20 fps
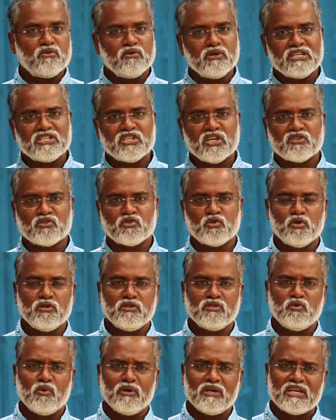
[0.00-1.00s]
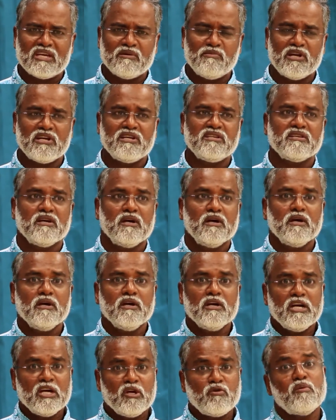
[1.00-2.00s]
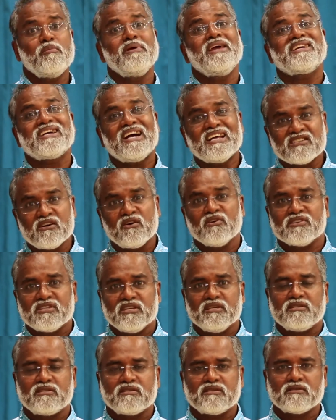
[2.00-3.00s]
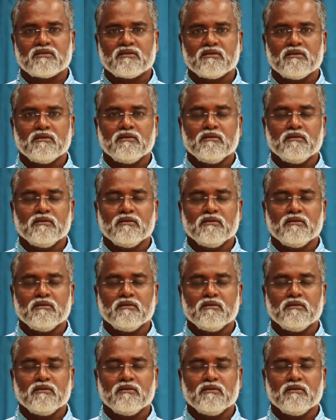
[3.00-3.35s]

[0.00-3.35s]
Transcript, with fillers: doing gestures, doing gibberish. It will be a catharsis.